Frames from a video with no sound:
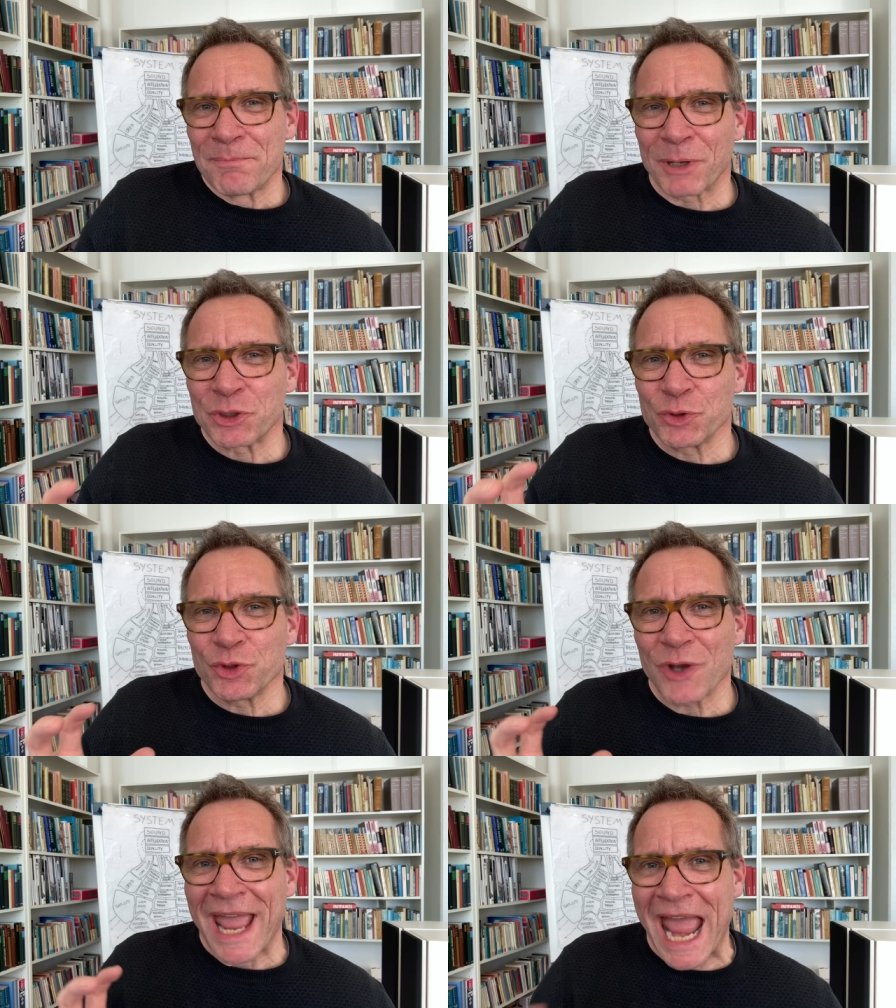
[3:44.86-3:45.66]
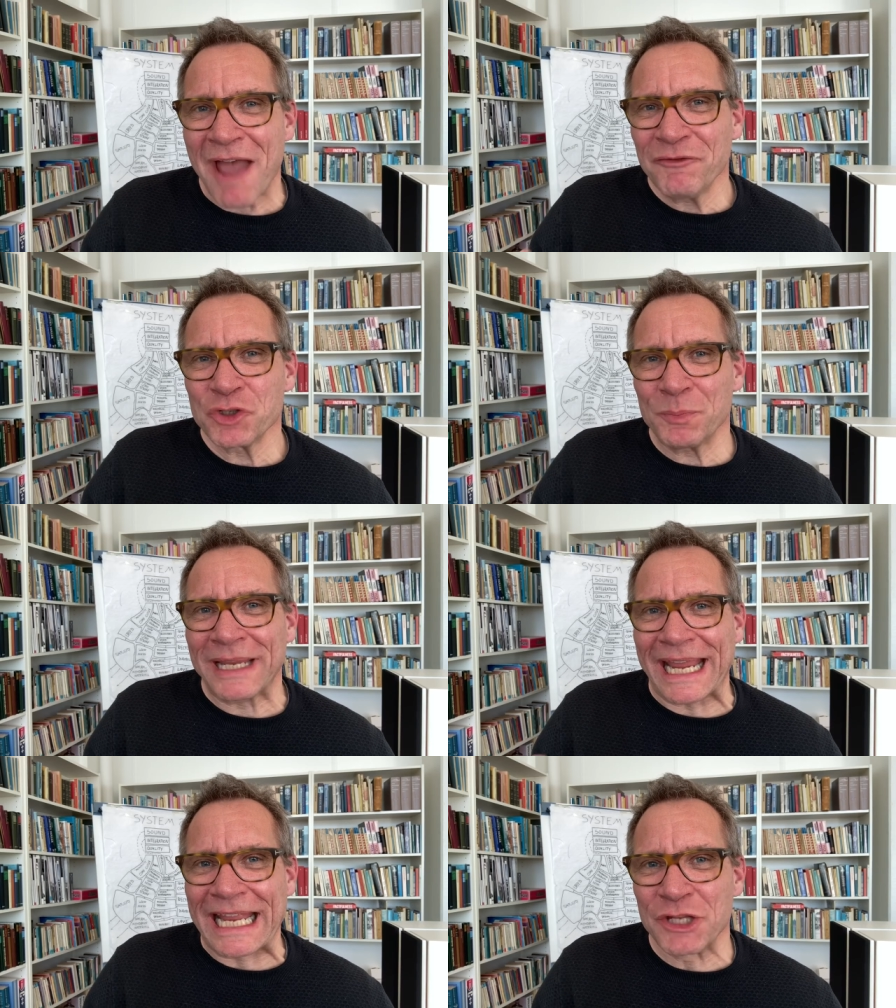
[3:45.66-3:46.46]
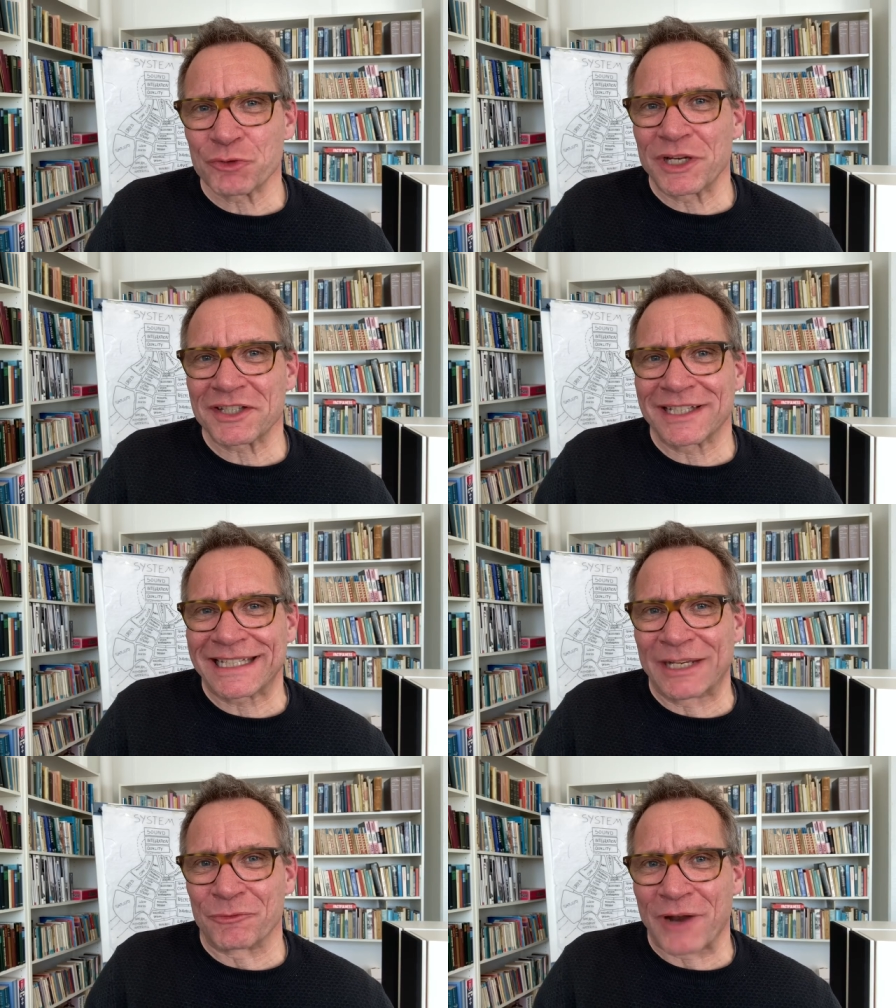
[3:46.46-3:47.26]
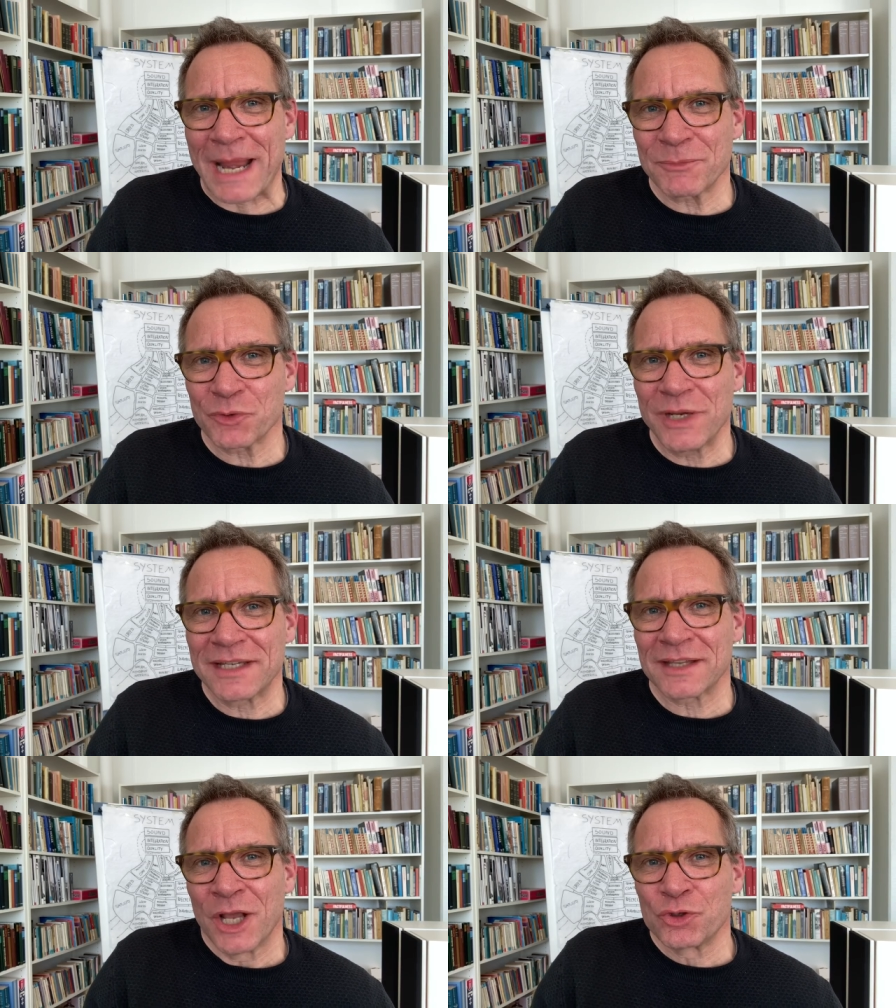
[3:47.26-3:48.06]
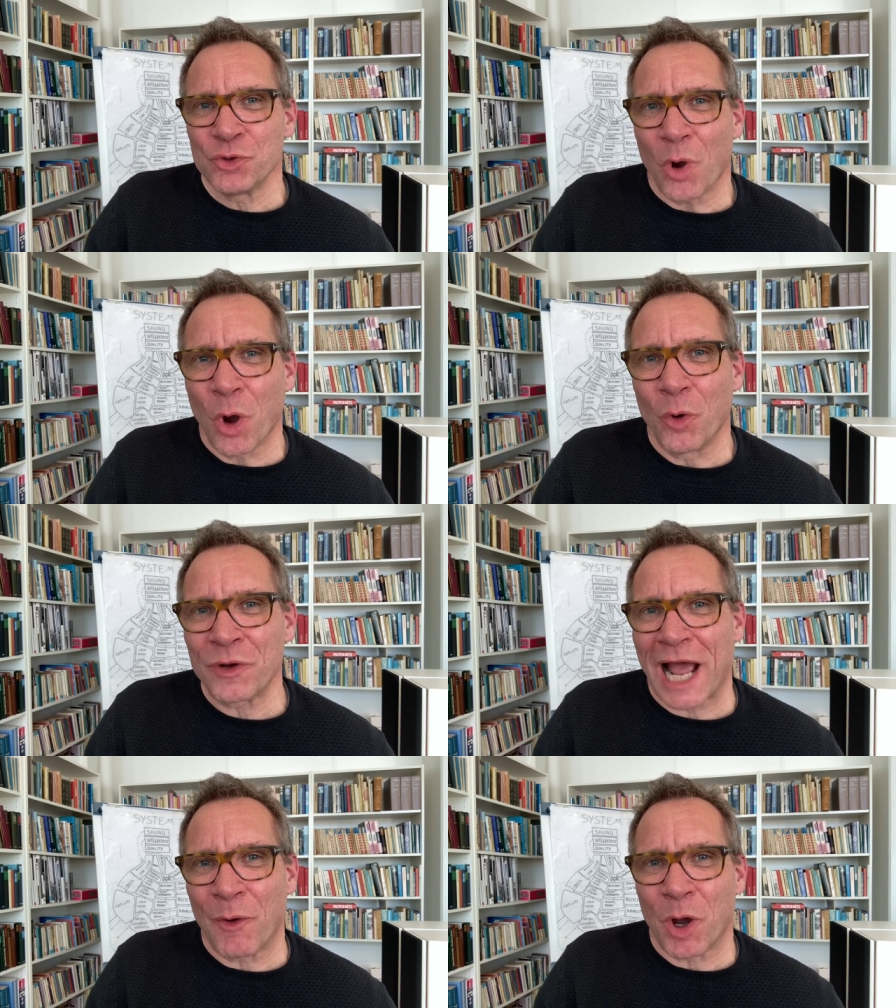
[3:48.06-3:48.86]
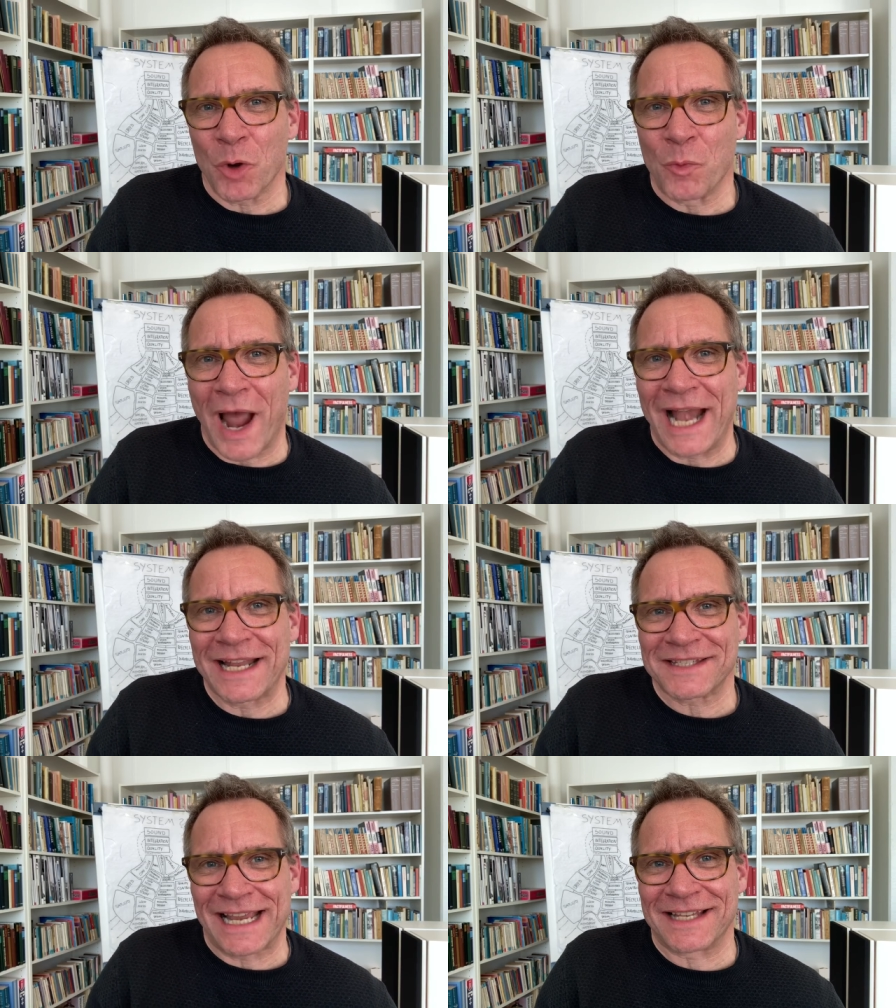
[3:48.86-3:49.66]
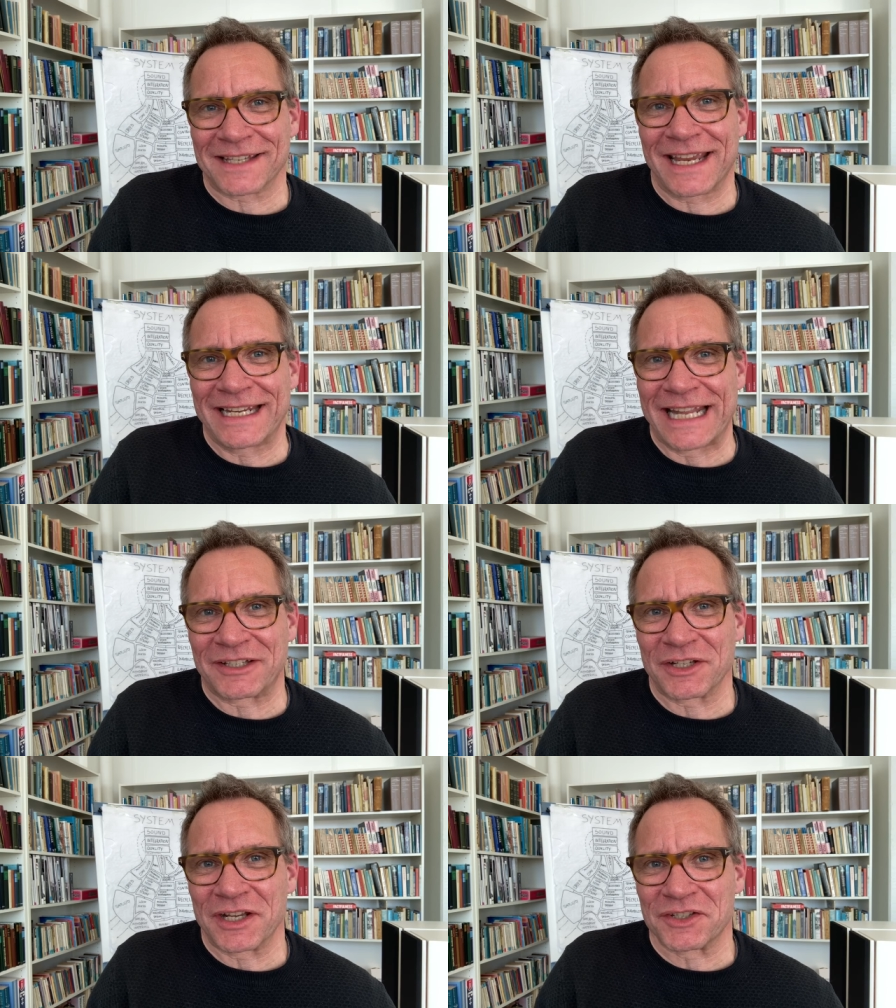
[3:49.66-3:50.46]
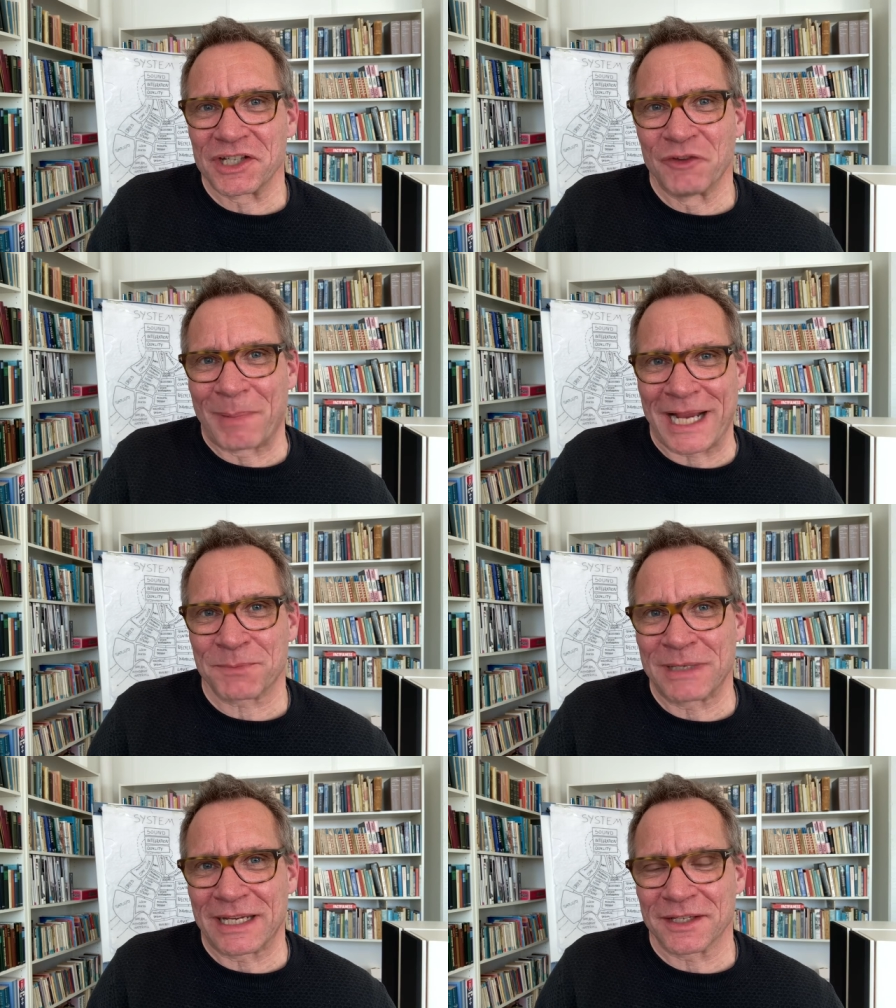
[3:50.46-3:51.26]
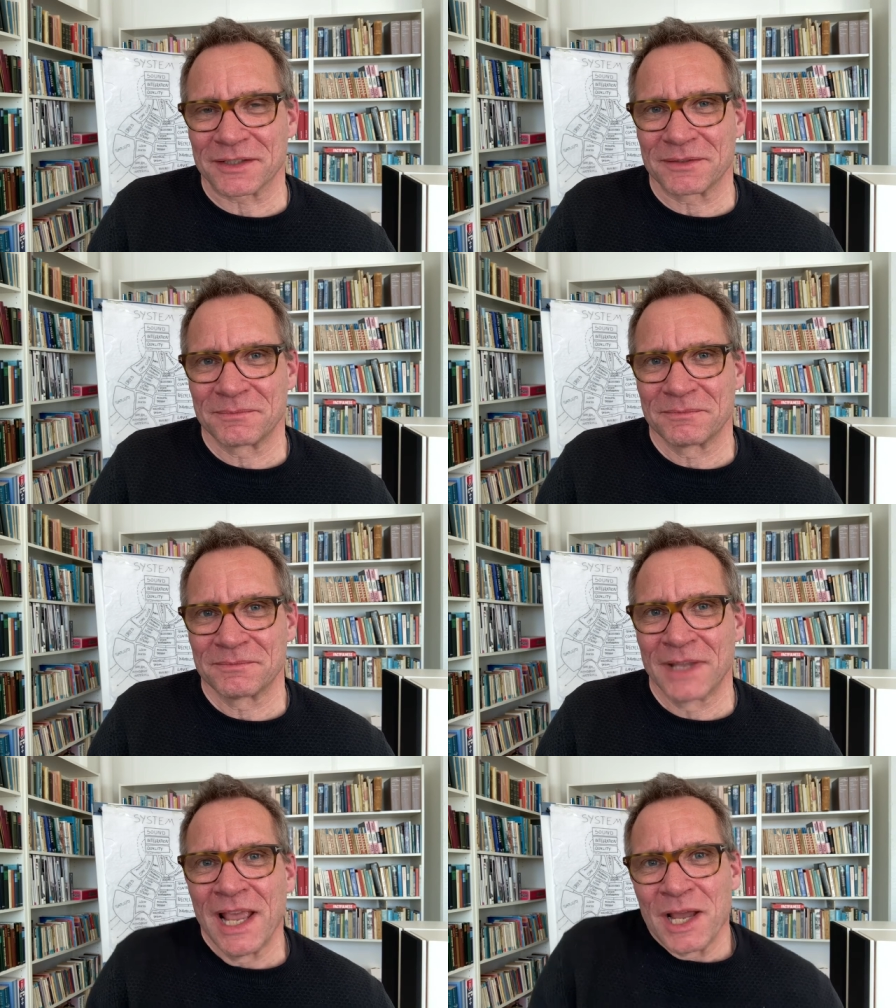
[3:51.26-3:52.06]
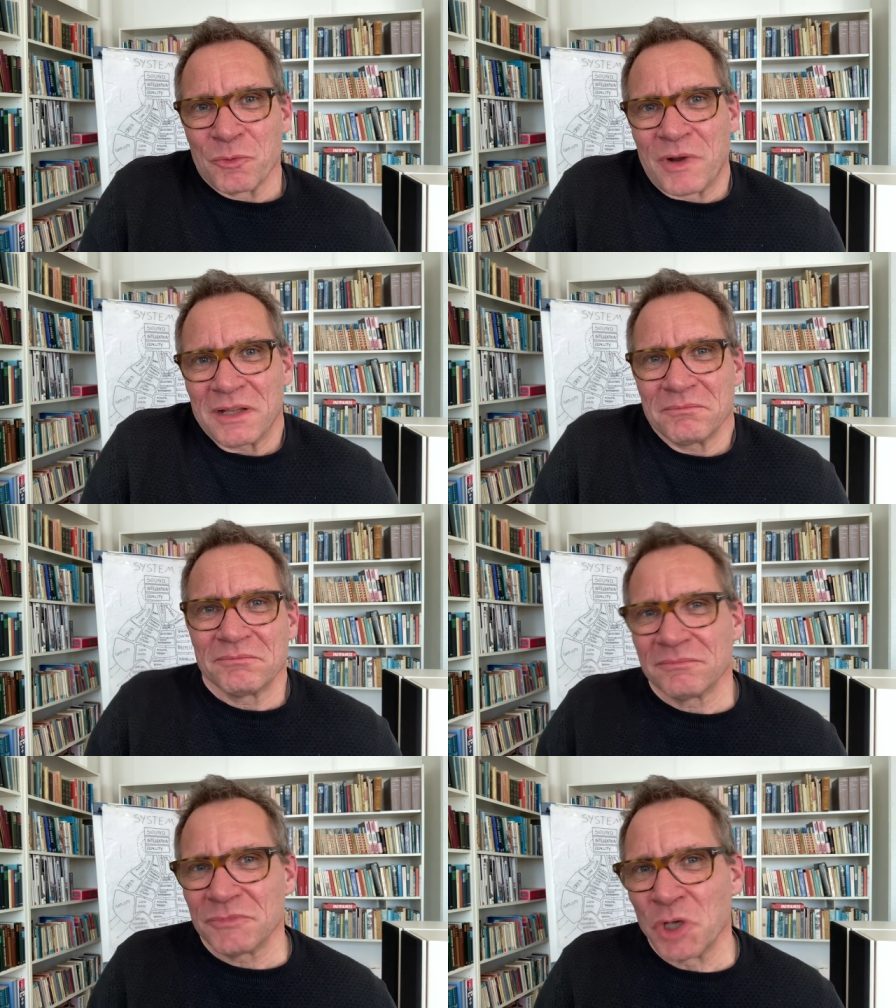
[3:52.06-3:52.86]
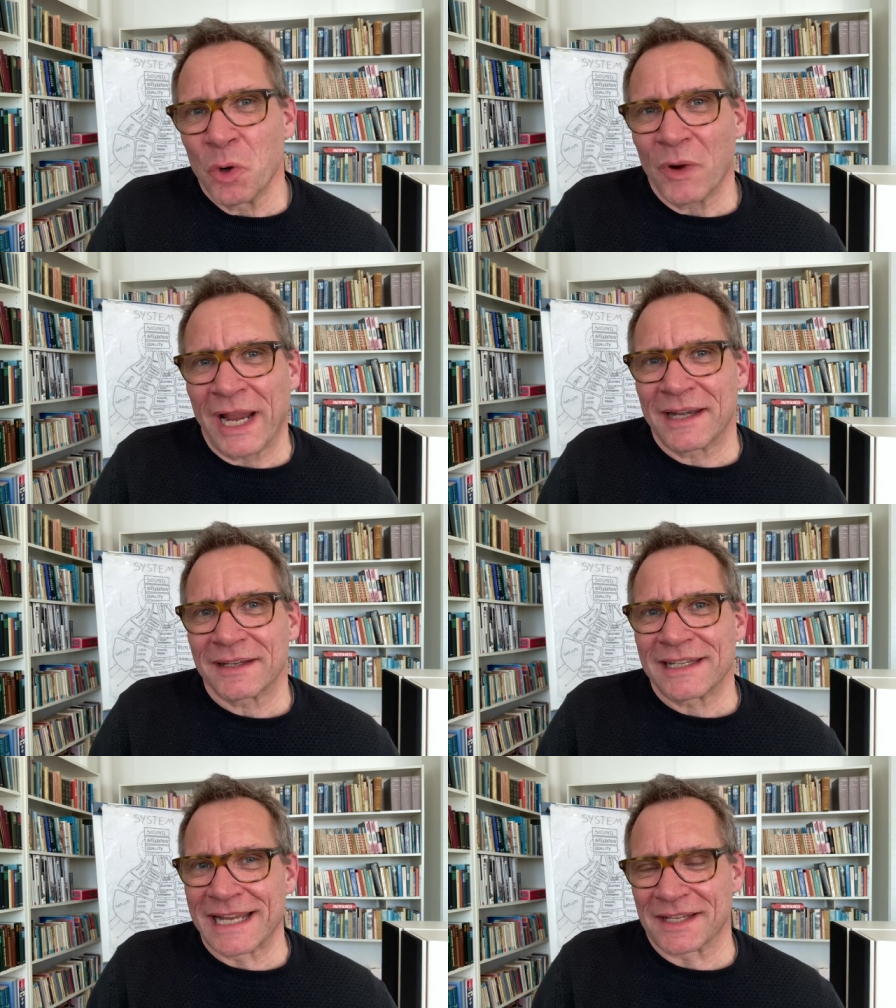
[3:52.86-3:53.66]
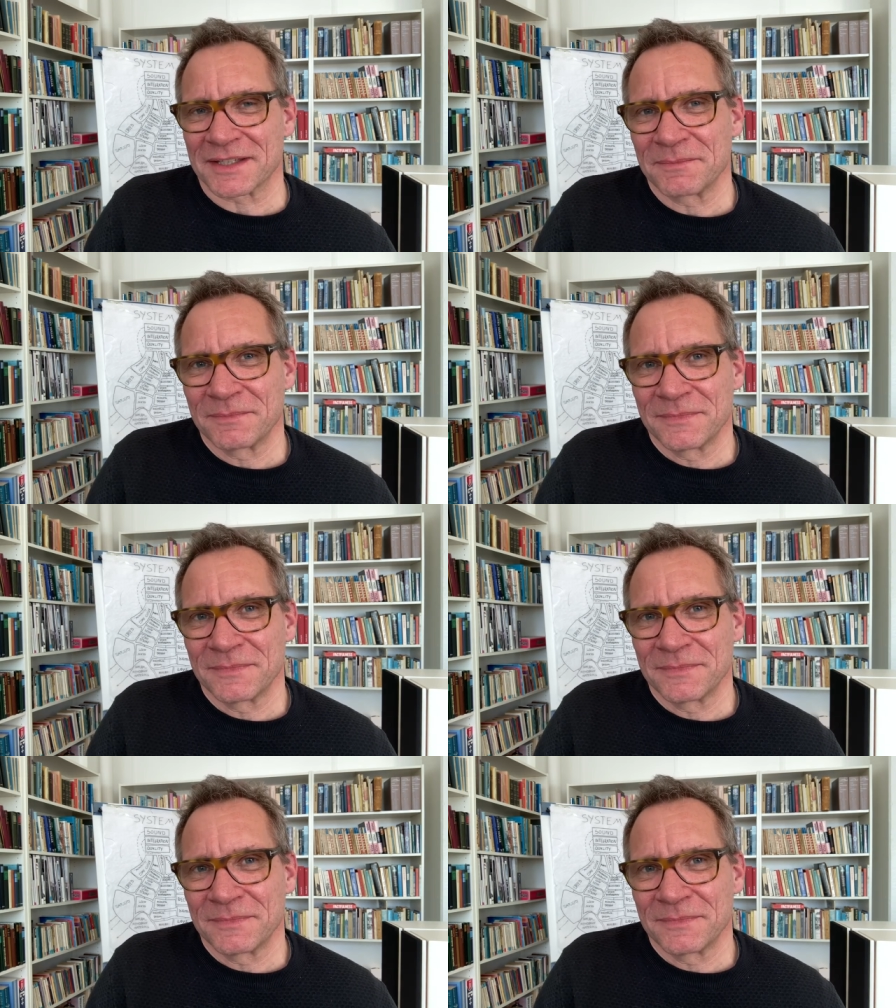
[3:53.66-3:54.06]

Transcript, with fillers: But do you have to be interested in RAM tweaks to own our wireless SA Legend Silverback speakers? Well, no and yes.